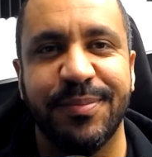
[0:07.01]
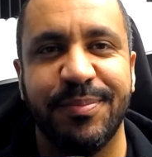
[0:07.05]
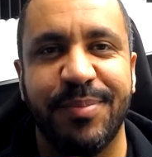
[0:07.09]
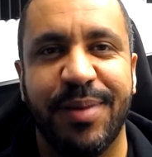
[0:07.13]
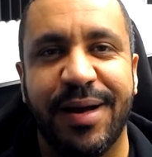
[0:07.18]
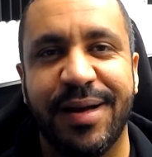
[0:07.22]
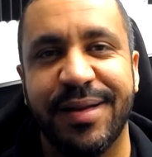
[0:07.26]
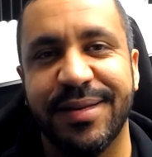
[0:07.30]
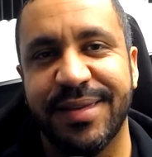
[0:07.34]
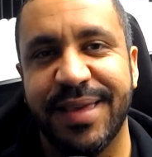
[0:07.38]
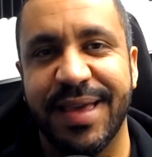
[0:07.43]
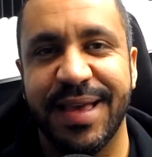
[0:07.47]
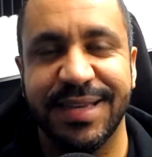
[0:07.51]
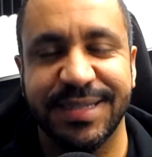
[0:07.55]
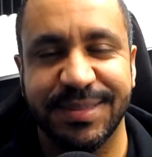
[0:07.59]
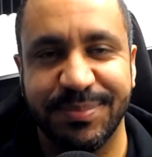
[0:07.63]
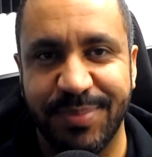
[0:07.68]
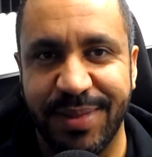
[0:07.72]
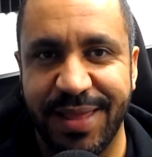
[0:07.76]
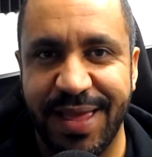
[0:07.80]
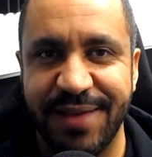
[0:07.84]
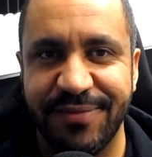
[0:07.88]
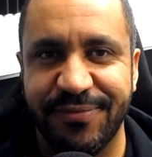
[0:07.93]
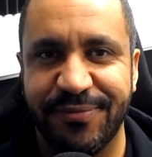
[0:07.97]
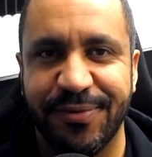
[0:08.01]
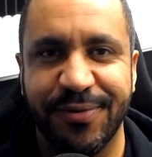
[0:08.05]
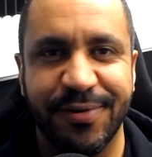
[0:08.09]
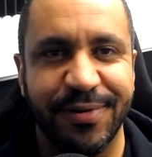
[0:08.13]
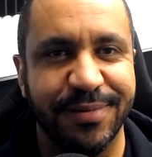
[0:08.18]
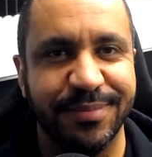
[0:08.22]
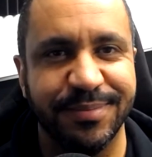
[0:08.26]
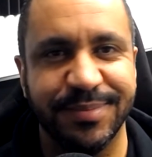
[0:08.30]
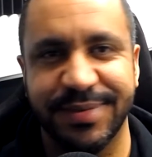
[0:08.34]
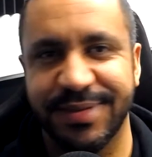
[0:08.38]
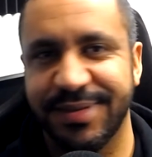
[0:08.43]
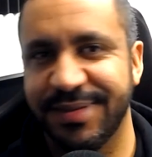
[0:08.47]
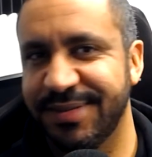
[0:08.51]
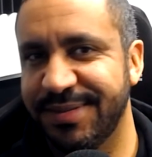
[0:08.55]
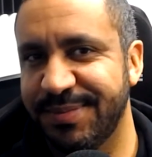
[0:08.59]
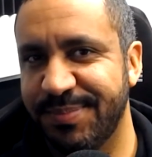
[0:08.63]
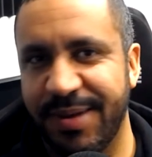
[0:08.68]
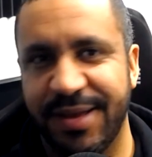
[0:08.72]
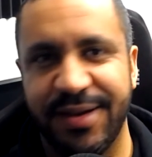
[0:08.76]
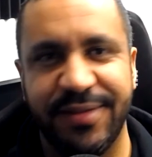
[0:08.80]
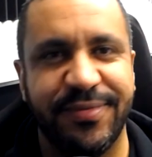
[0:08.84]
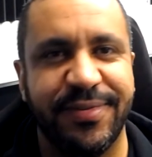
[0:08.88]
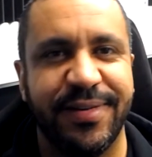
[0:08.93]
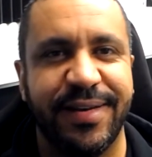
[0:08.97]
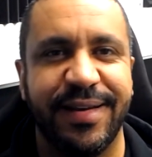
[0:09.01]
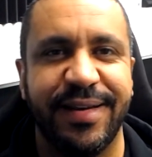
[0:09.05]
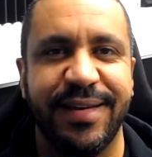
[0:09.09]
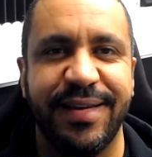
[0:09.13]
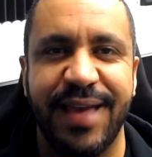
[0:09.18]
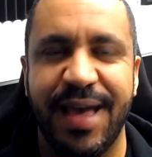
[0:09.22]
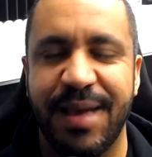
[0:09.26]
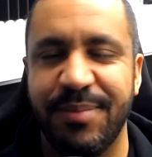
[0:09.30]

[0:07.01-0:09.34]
podcast platforms Spotify,